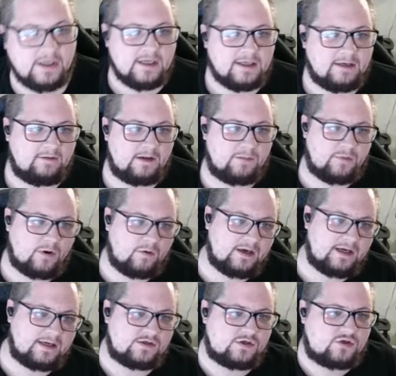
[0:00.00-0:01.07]
Now the opponent
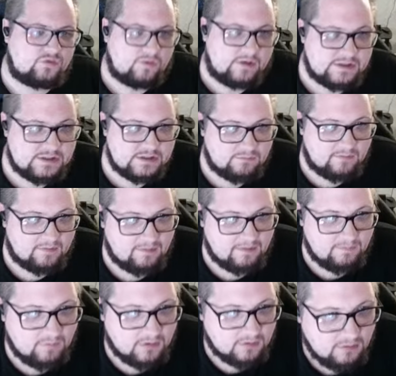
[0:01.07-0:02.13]
has a choice here whether they
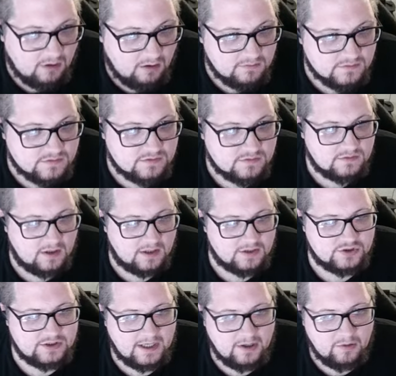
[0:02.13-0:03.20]
want to call a uh,
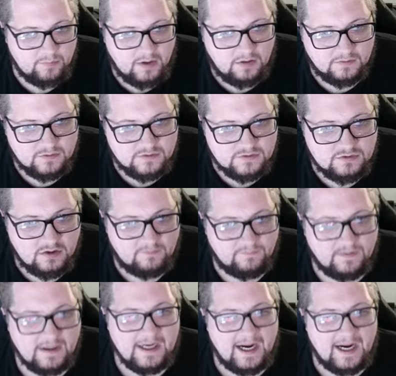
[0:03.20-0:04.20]
Shadow Ball or a Surf,